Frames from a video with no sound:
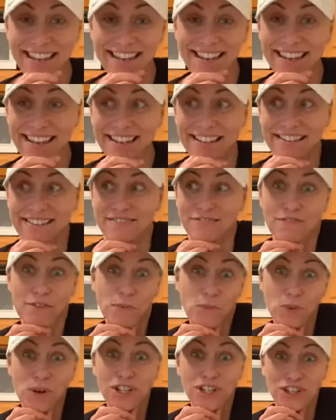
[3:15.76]
and
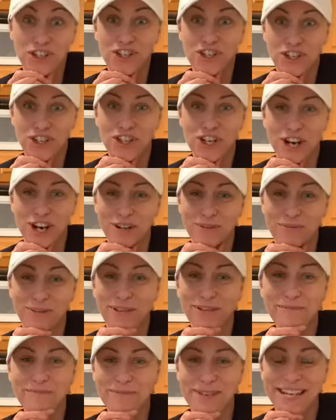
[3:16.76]
from what she shared
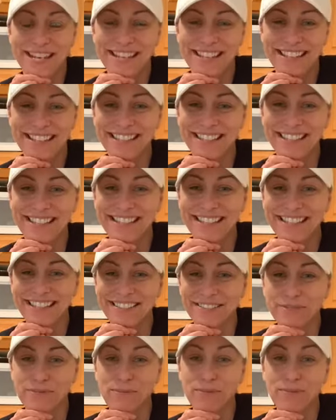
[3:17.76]
with me,
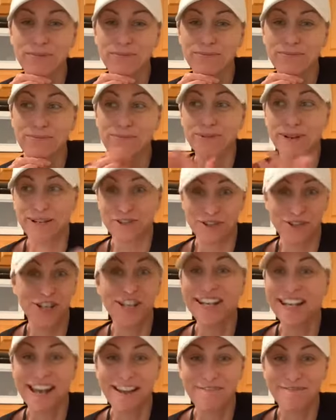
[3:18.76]
where she
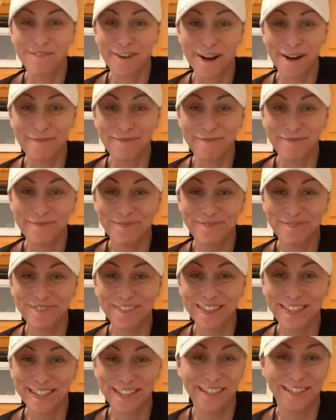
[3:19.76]
came from
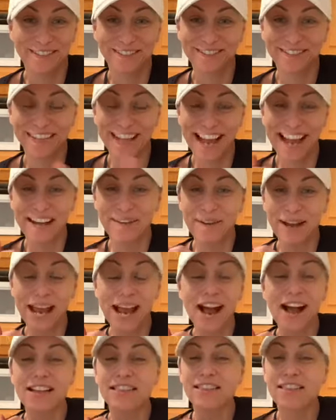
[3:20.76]
too. Anyway,
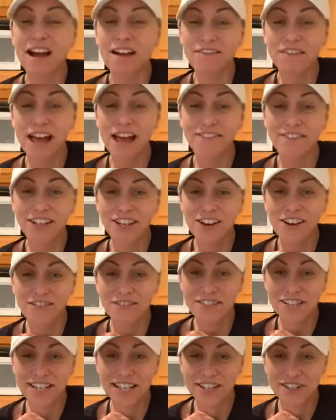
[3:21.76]
I love having
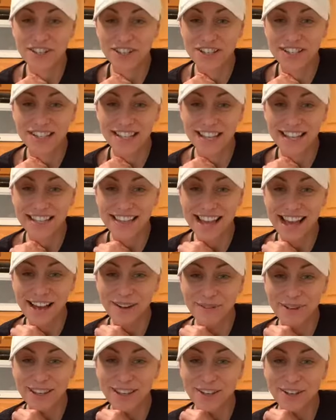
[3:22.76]
conversations like that
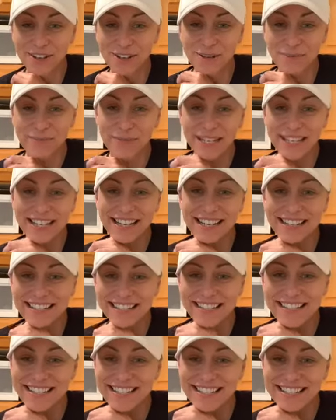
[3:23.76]
with her
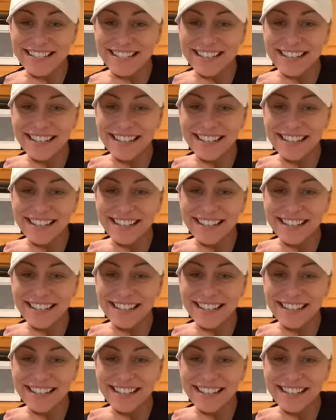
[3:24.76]
because